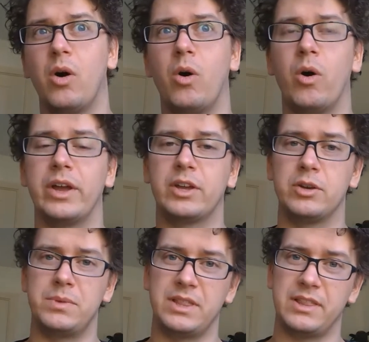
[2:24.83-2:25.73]
or it
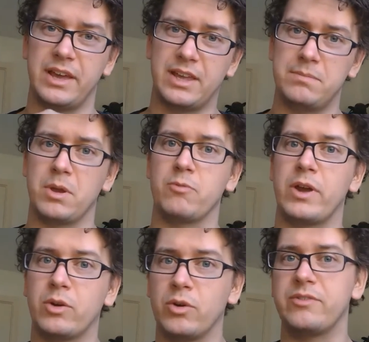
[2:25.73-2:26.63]
could be that they're keeping a
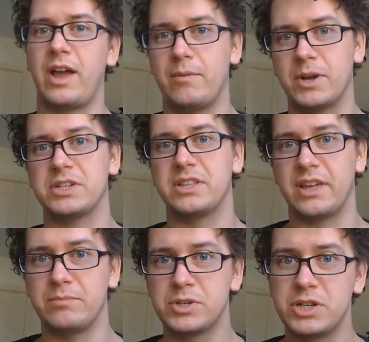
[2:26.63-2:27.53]
record of how much that
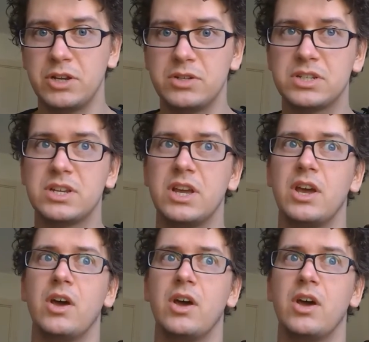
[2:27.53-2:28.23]
they produced,